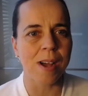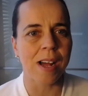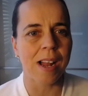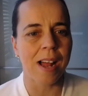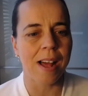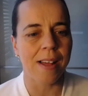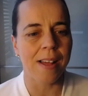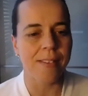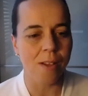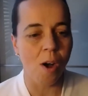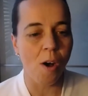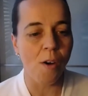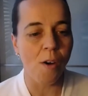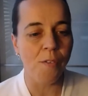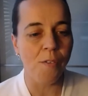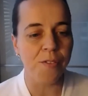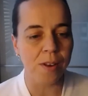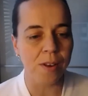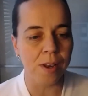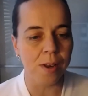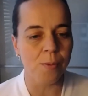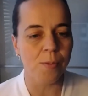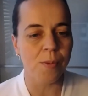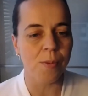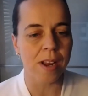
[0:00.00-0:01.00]
And
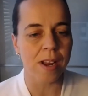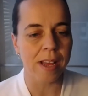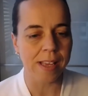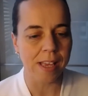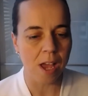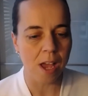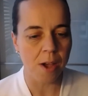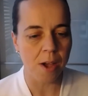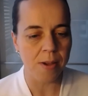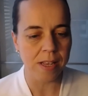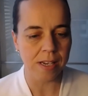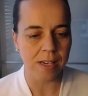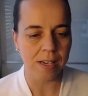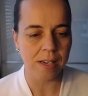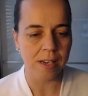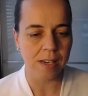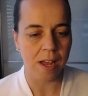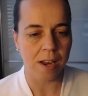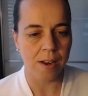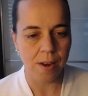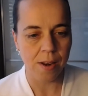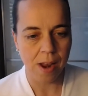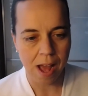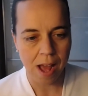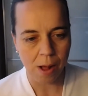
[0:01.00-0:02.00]
often when I go in and
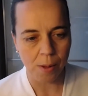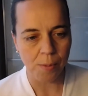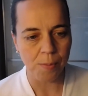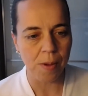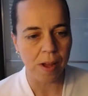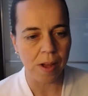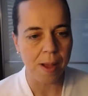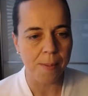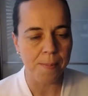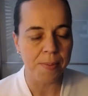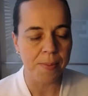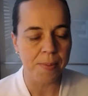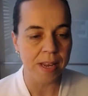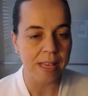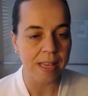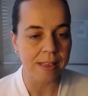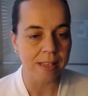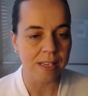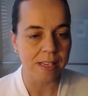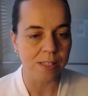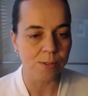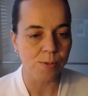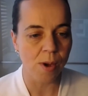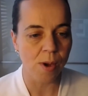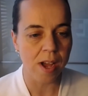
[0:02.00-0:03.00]
help a company that
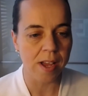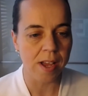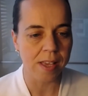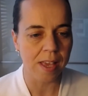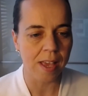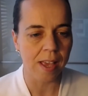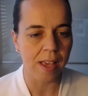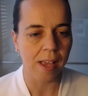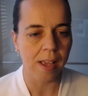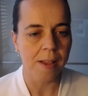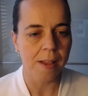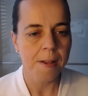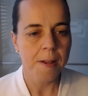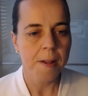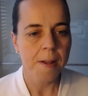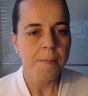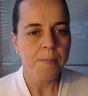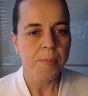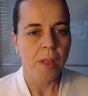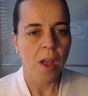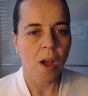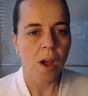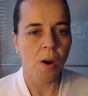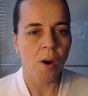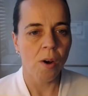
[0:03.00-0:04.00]
is working
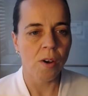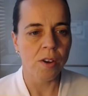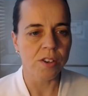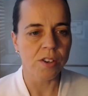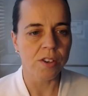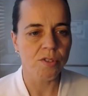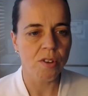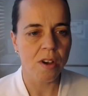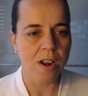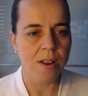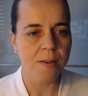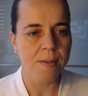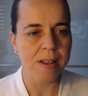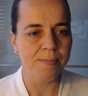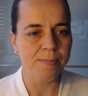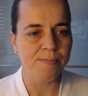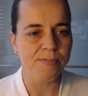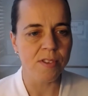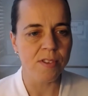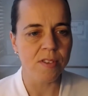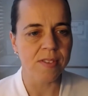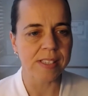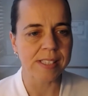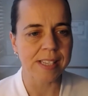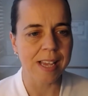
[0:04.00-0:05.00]
on trying to
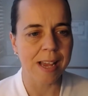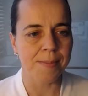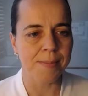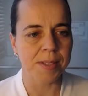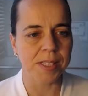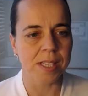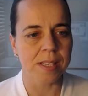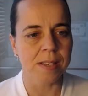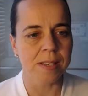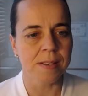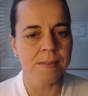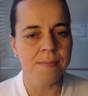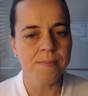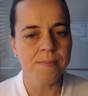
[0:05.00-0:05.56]
improve its Amazon,